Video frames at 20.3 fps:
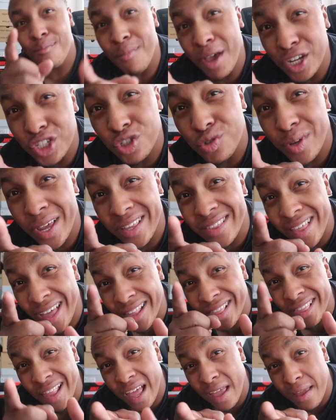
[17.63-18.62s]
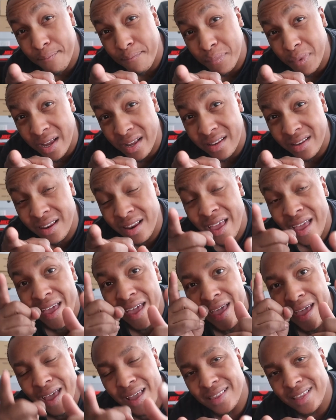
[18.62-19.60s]
Make sure you hit that like button,
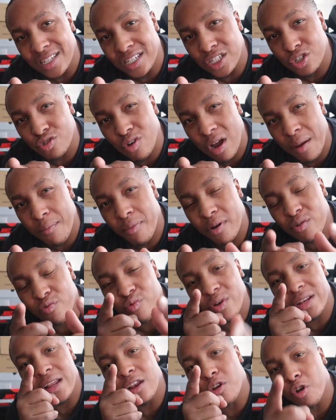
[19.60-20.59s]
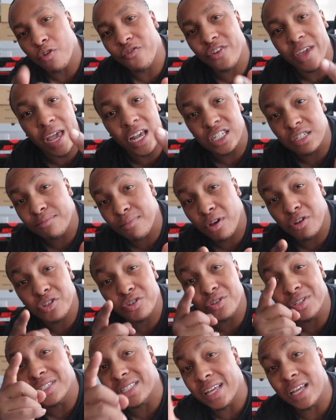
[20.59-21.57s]
hit that subscribe button, ring that notification bell so
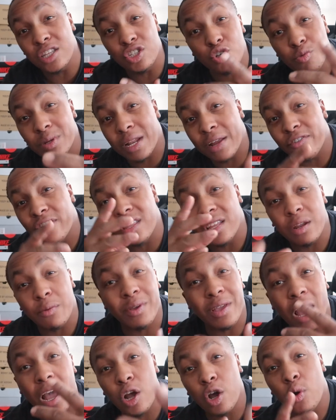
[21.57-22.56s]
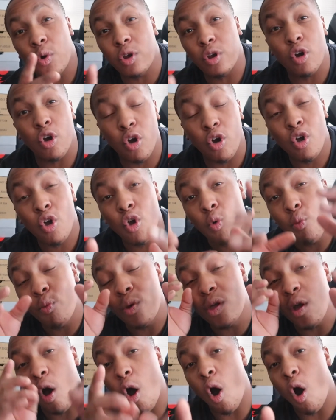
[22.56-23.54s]
you can stay in tune with everything that we got going on.
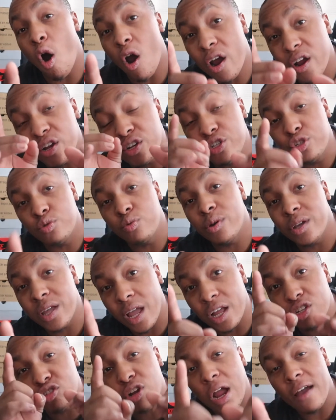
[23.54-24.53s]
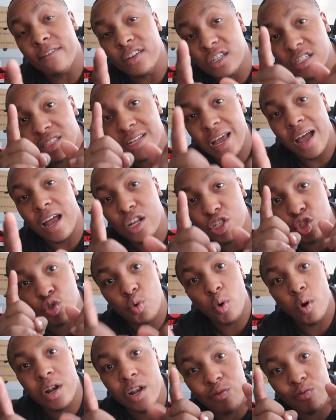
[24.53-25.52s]
We are doing a Travis Scott
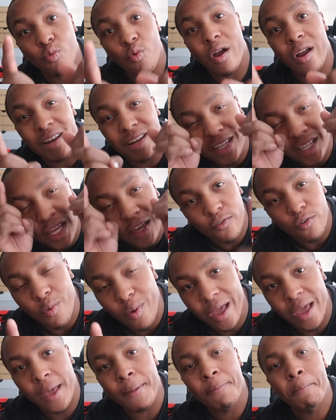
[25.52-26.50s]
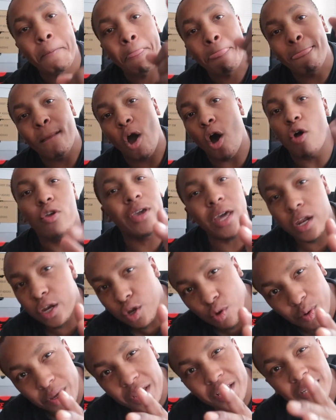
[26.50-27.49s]
Jordan 1 giveaway. All you gotta
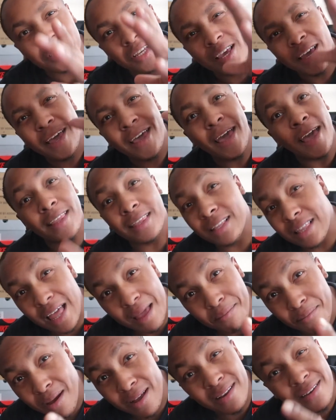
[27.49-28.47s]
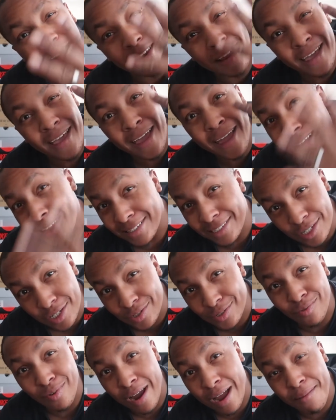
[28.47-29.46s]
do is hit the like button, hit the
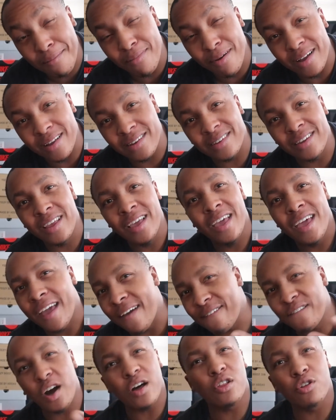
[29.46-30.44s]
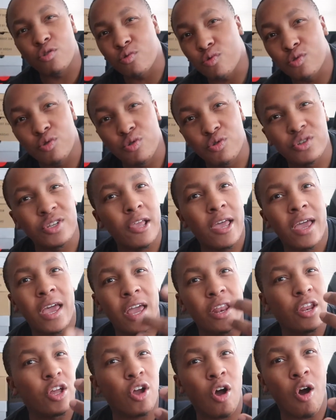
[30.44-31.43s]
subscribe button, and follow the rules
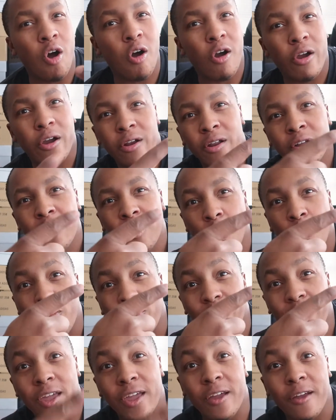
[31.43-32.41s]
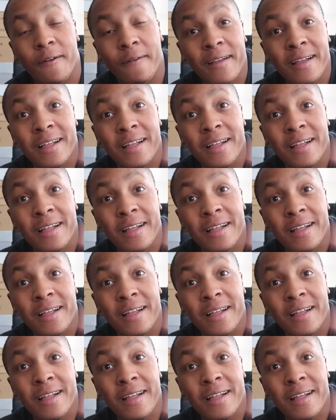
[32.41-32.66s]
in the card over here.